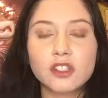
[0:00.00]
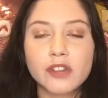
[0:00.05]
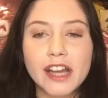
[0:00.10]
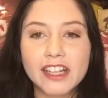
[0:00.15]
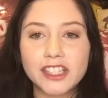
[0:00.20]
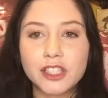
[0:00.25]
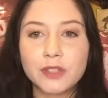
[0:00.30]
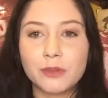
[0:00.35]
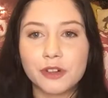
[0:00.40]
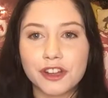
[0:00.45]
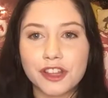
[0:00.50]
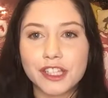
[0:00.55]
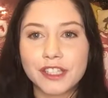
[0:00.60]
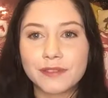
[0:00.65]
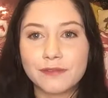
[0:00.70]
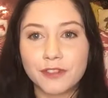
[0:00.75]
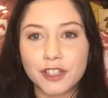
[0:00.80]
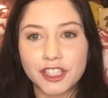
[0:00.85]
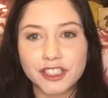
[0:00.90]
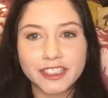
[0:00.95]
So I actually wore this
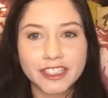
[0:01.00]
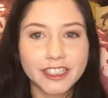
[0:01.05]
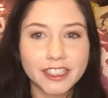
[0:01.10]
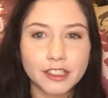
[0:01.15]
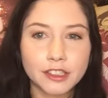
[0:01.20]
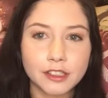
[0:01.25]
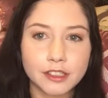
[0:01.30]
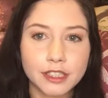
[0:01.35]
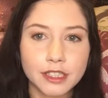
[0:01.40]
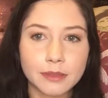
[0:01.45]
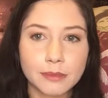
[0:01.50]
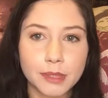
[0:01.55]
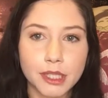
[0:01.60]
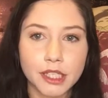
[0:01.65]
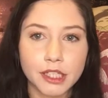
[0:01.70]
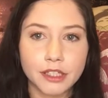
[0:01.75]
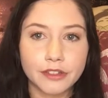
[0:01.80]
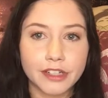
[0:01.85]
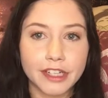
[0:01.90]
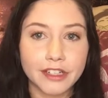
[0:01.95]
version to
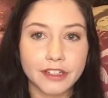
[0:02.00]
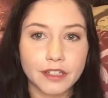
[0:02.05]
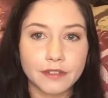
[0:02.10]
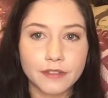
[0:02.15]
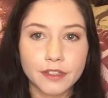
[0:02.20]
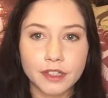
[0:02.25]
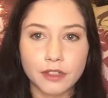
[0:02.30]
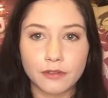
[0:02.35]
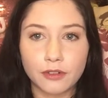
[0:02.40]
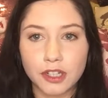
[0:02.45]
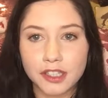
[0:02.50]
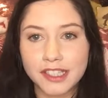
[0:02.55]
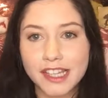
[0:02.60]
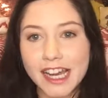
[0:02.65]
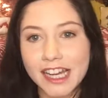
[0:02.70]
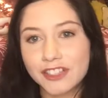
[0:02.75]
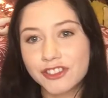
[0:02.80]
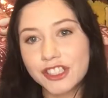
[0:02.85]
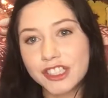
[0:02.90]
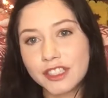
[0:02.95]
meet Grey Griffin, the voice
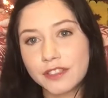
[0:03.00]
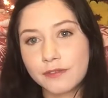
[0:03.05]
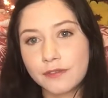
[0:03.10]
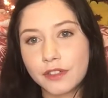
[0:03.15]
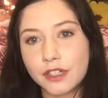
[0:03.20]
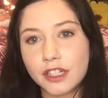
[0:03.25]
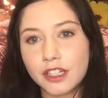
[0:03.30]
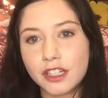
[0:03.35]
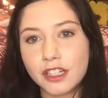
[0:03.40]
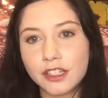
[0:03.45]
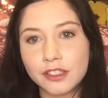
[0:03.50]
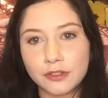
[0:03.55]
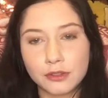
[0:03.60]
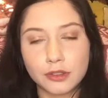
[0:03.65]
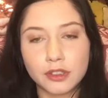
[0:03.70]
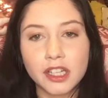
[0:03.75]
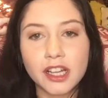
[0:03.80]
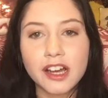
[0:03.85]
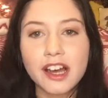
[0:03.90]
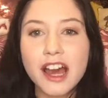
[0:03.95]
actress for
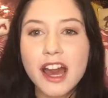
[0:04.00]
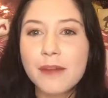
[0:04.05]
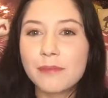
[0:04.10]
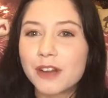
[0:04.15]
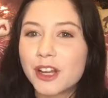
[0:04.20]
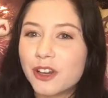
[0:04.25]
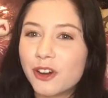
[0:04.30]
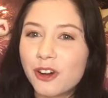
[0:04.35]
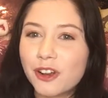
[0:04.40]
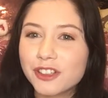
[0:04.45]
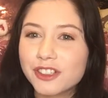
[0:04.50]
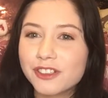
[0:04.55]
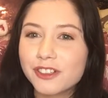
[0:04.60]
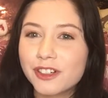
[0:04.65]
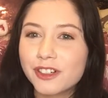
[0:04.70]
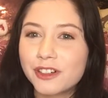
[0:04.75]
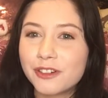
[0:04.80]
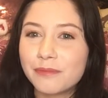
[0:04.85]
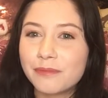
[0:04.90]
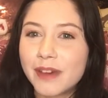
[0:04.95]
Azula, but I
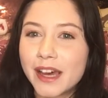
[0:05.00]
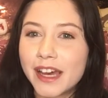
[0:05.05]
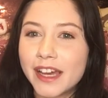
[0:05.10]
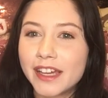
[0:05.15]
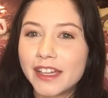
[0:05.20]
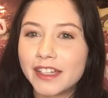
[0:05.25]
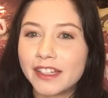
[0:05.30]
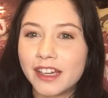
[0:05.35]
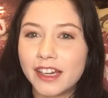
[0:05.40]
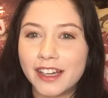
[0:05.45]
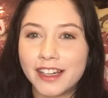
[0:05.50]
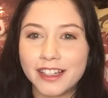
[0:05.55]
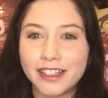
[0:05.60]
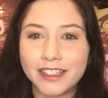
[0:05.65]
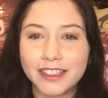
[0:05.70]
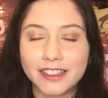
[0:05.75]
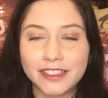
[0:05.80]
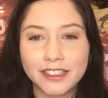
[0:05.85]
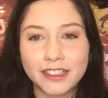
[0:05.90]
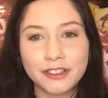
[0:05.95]
also met
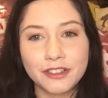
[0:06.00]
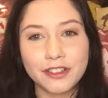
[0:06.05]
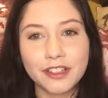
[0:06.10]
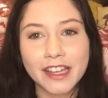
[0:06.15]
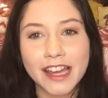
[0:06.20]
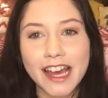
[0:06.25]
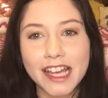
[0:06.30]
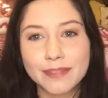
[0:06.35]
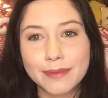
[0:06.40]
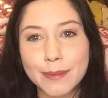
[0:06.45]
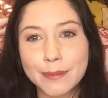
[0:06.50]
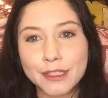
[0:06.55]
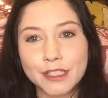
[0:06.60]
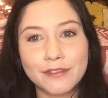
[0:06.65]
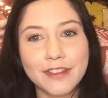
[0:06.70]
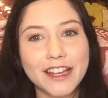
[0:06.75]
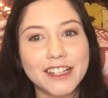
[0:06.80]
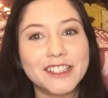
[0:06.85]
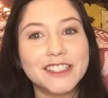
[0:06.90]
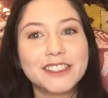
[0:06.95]
uh, two of the cast members of
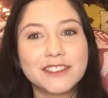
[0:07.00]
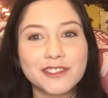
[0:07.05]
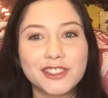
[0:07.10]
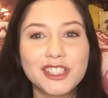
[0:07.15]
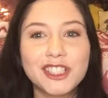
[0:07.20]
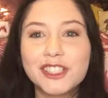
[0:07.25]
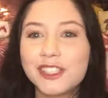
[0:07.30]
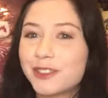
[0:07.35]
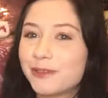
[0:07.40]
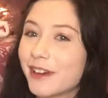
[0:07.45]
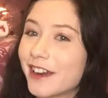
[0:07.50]
Agents of S.H.I.E.L.D.